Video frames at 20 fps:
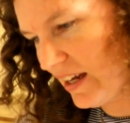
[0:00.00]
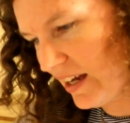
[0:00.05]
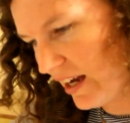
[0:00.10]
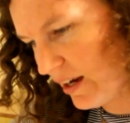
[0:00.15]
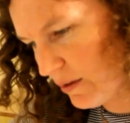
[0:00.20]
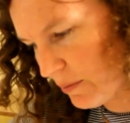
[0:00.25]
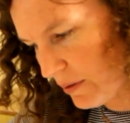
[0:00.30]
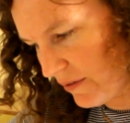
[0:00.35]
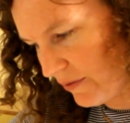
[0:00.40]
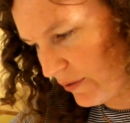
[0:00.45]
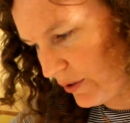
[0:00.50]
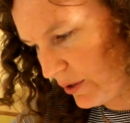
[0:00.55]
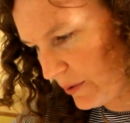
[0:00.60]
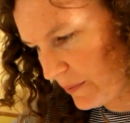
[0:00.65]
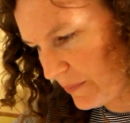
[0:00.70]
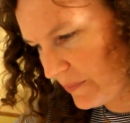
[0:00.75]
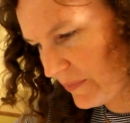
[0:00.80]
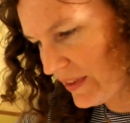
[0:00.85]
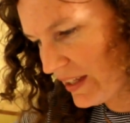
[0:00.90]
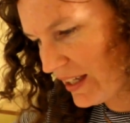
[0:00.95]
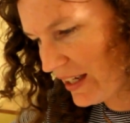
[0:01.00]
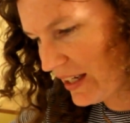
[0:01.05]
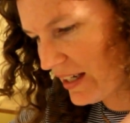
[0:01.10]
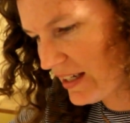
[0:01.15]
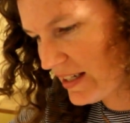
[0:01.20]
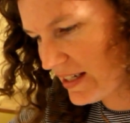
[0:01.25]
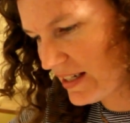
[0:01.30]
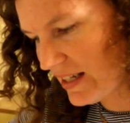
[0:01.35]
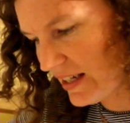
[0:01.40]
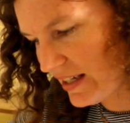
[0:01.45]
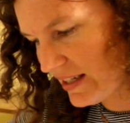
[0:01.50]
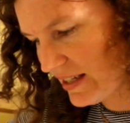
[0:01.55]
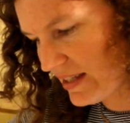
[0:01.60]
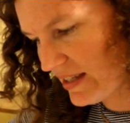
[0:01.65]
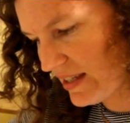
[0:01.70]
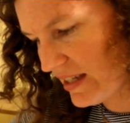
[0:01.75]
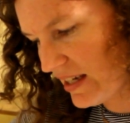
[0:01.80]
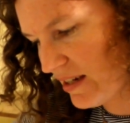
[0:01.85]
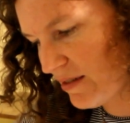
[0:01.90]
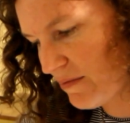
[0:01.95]
However, it does
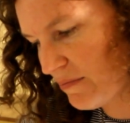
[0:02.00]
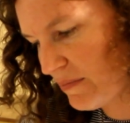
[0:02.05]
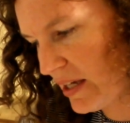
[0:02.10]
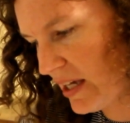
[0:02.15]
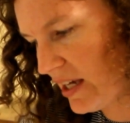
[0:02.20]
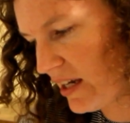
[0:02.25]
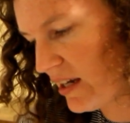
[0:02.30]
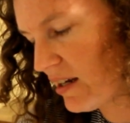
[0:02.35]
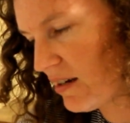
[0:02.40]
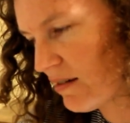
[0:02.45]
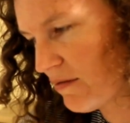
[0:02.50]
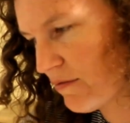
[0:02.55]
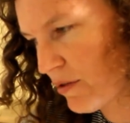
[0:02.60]
save me